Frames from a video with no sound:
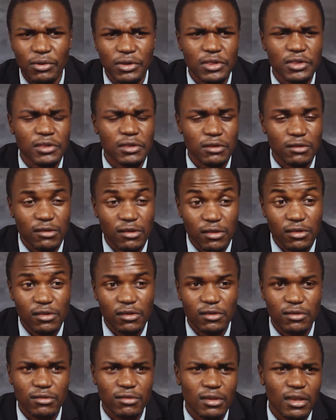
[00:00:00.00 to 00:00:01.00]
which
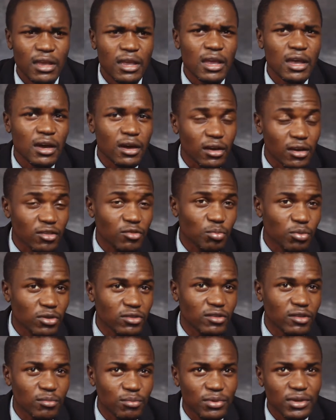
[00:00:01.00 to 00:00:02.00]
teaches
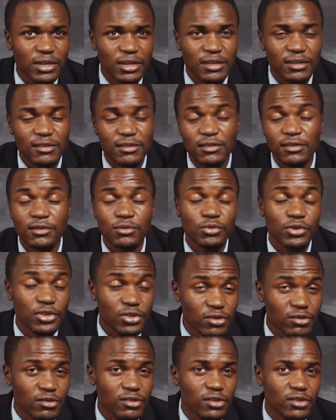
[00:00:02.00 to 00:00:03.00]
responsibility,
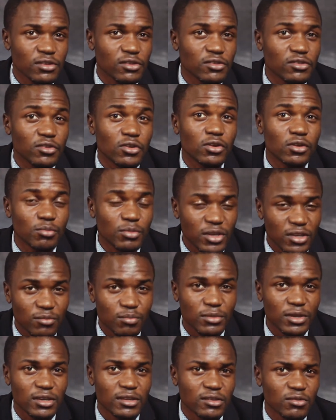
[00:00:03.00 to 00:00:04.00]
which teaches
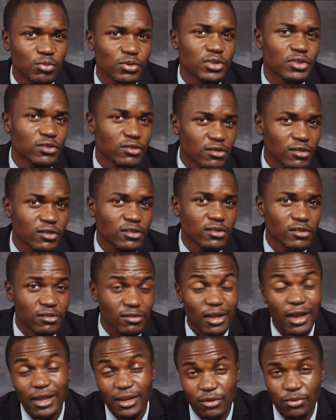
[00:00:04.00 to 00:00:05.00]
commitment, which teaches
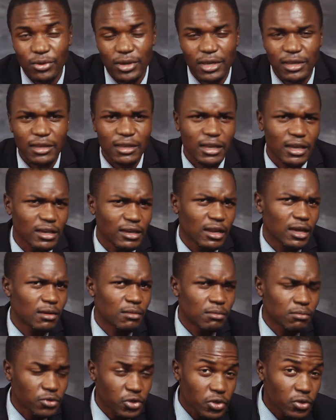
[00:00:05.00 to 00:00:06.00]
hard working, and
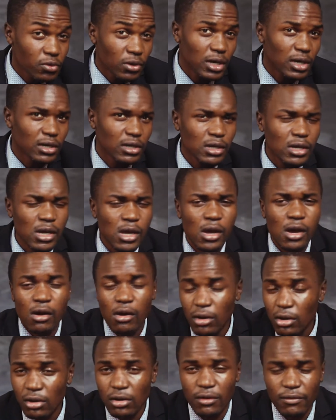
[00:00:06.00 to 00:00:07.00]
I'm sure
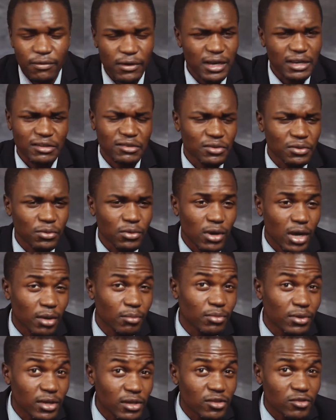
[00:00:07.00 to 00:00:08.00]
all of us who are
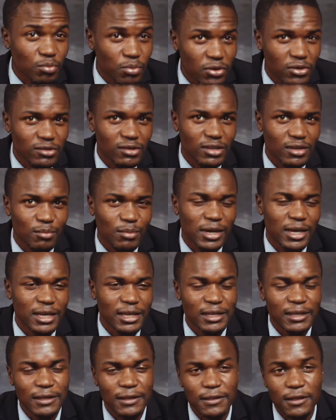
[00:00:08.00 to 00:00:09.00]
being sponsored by
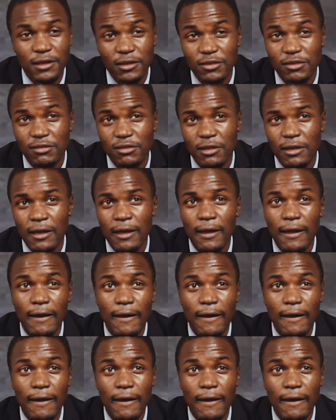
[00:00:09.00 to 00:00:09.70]
this